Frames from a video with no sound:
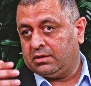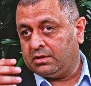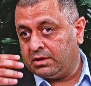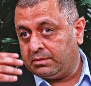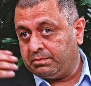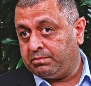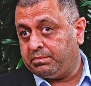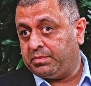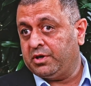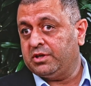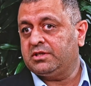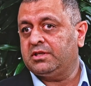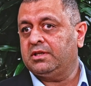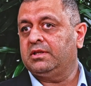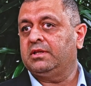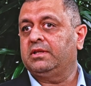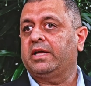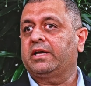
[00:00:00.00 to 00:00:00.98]
then the
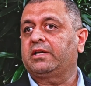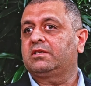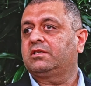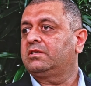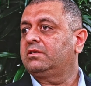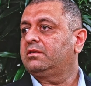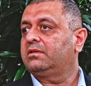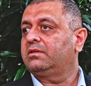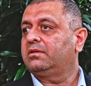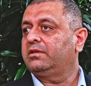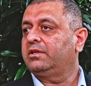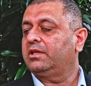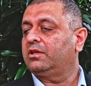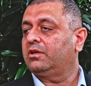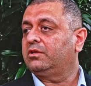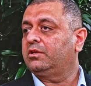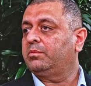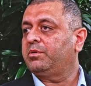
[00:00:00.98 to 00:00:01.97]
person next,
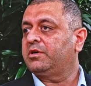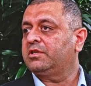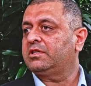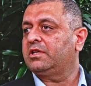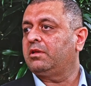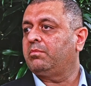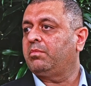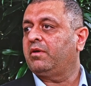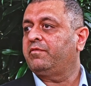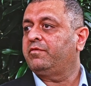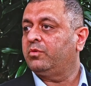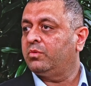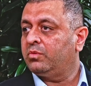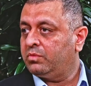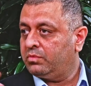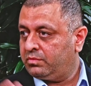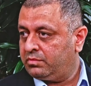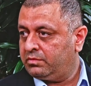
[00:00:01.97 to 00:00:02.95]
the person above
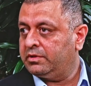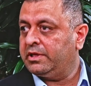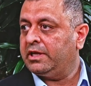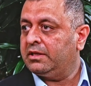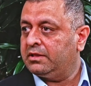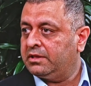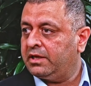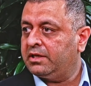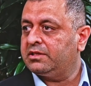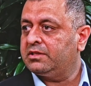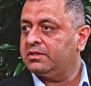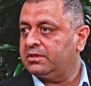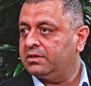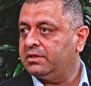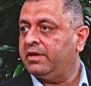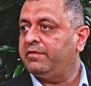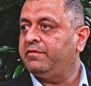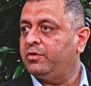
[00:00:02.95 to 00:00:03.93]
you, they
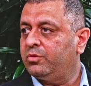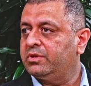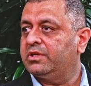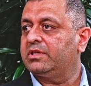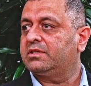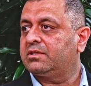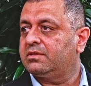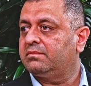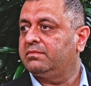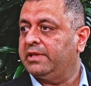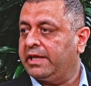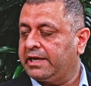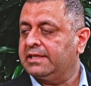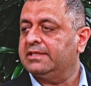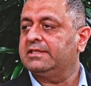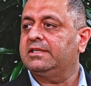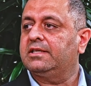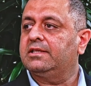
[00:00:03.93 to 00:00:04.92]
view this, they
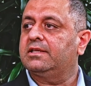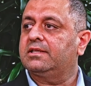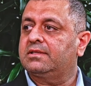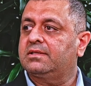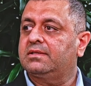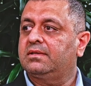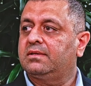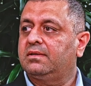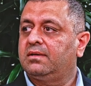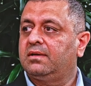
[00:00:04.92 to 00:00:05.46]
can see this.